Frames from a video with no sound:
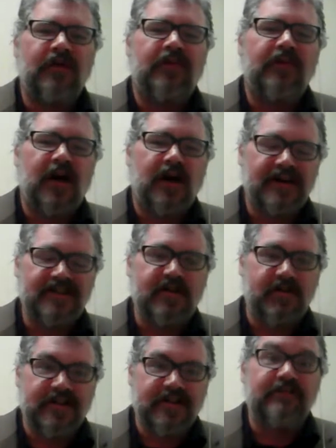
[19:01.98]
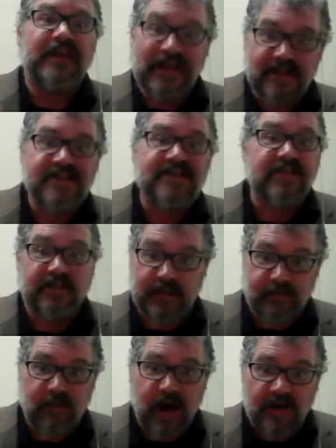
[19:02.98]
or not it's going to be instantly
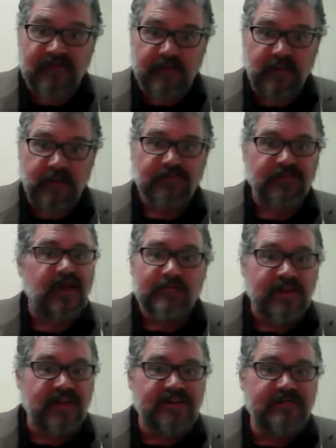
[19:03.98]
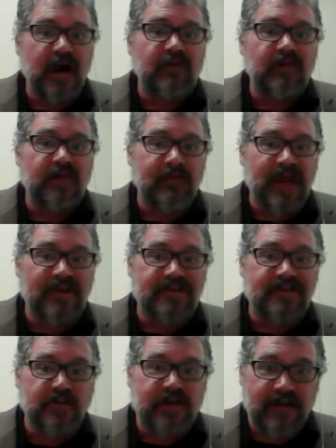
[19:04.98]
profitable. Because public banks
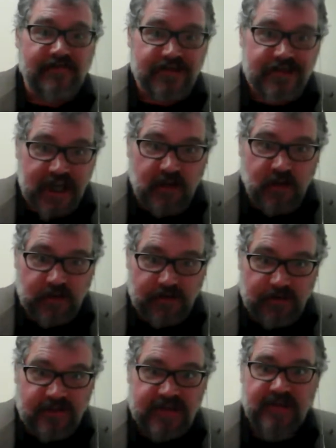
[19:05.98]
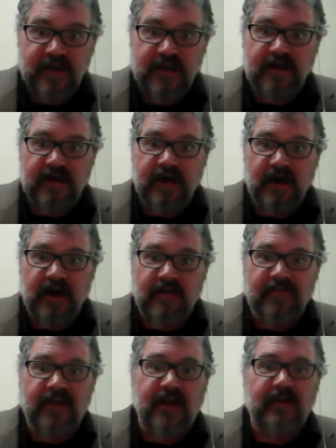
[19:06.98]
don't have shareholders,
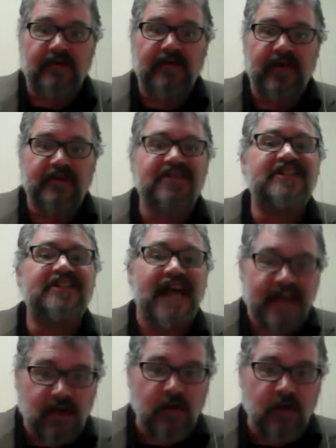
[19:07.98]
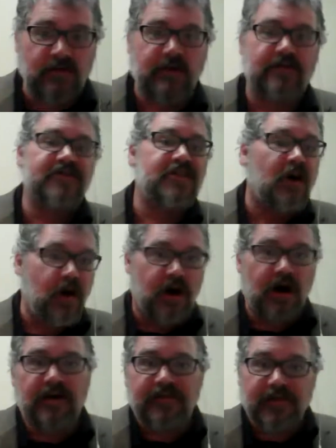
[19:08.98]
their stakeholders
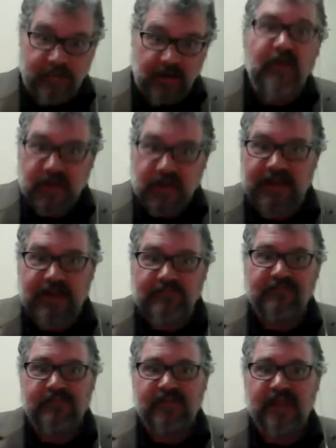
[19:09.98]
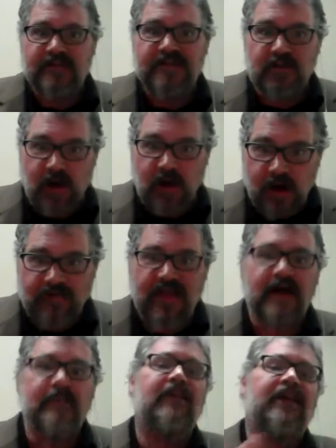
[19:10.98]
are the public. And so all of
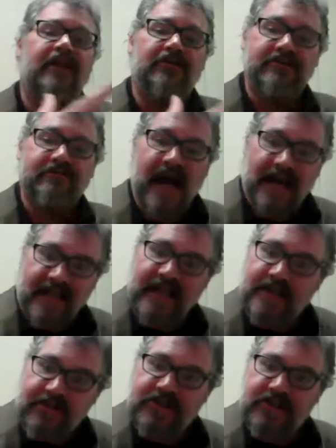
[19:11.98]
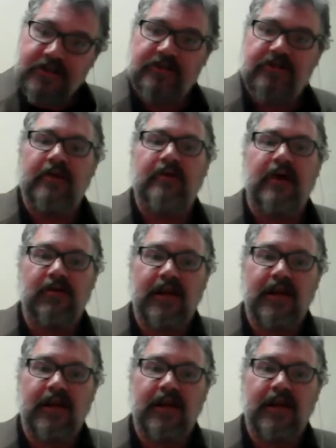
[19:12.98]
that money goes back into the public.